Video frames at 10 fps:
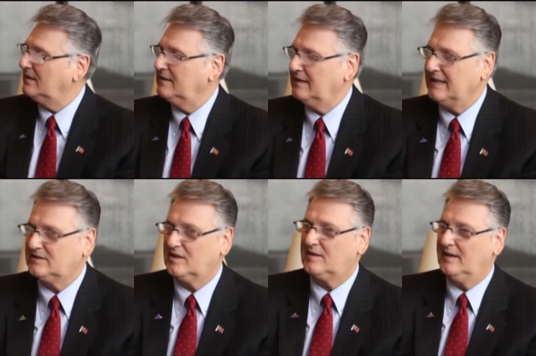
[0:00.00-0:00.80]

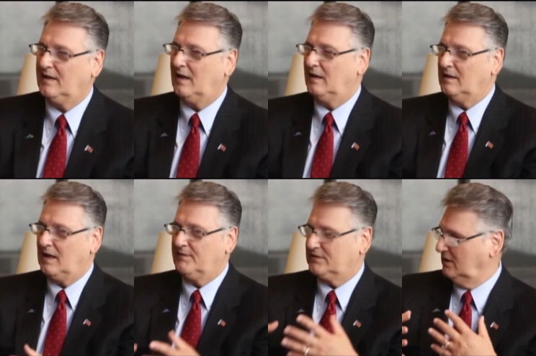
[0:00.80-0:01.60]
the thing. A
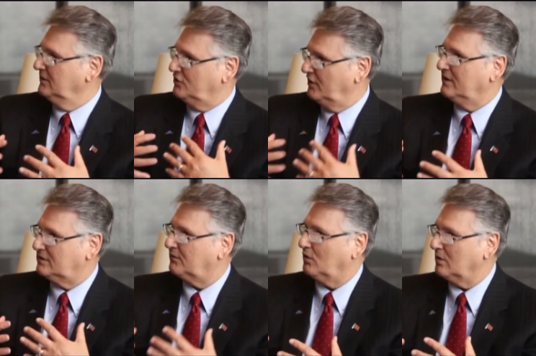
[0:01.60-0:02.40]
lot of it's in the
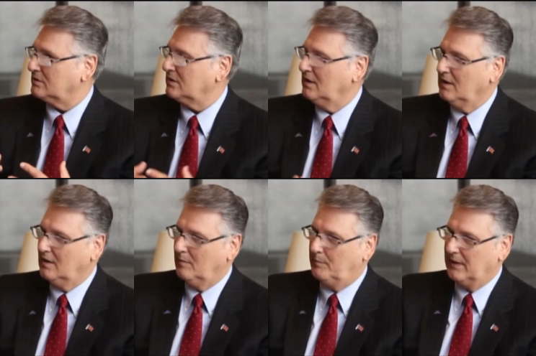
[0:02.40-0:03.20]
genes, of course.
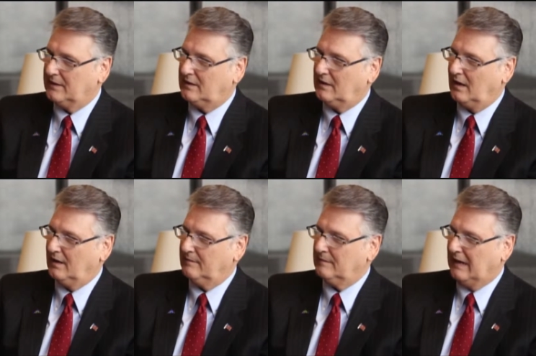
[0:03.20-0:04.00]
But
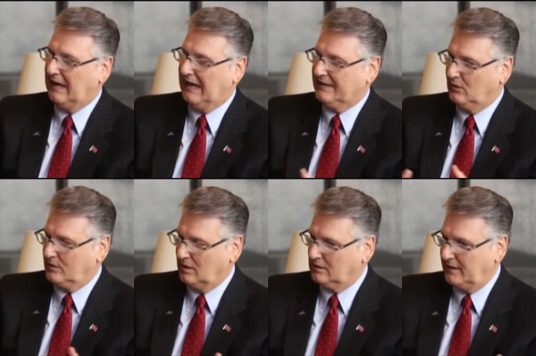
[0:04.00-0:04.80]
I know
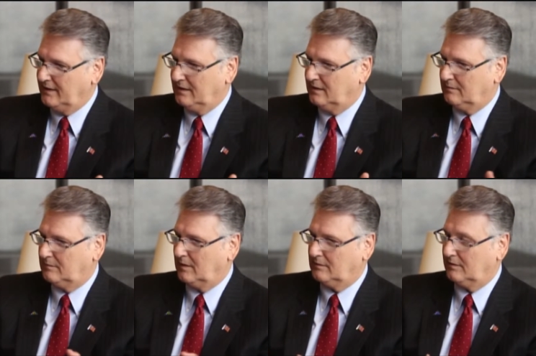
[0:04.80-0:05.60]
a young lady
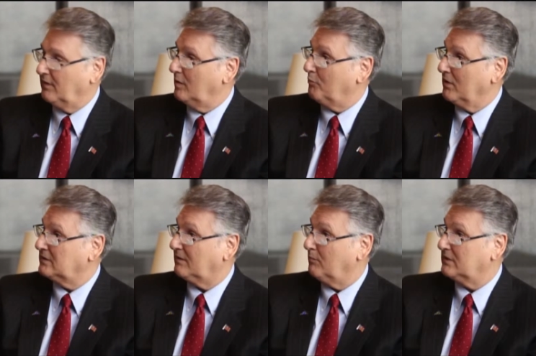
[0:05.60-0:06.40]
that developed
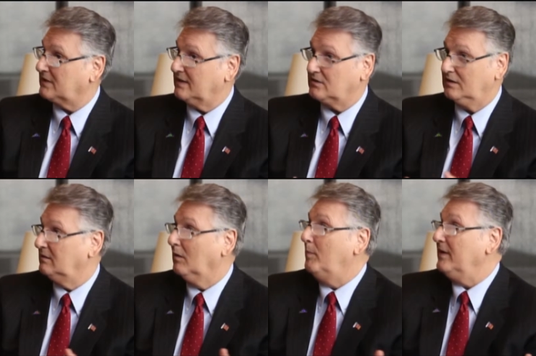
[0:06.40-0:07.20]
breast cancer,
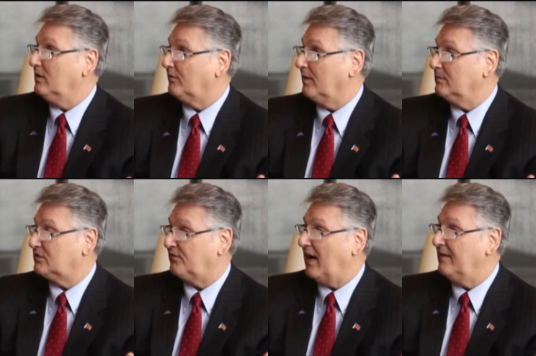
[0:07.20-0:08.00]
and nobody in her family.
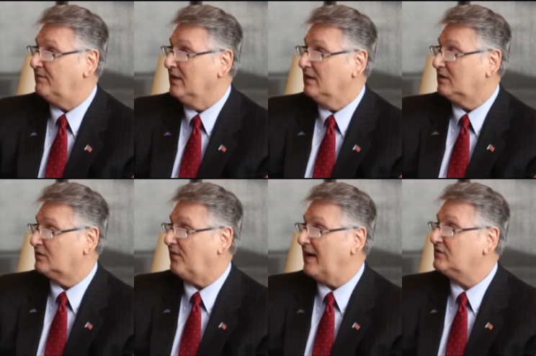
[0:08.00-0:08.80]

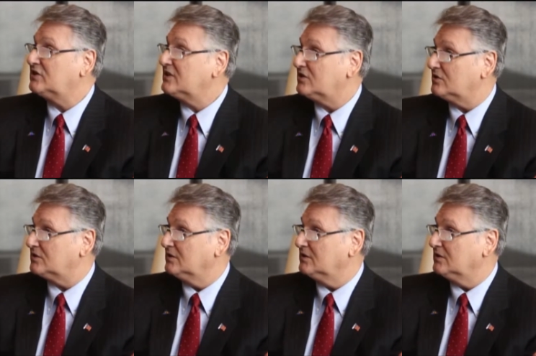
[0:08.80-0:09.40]
There's 5 sisters.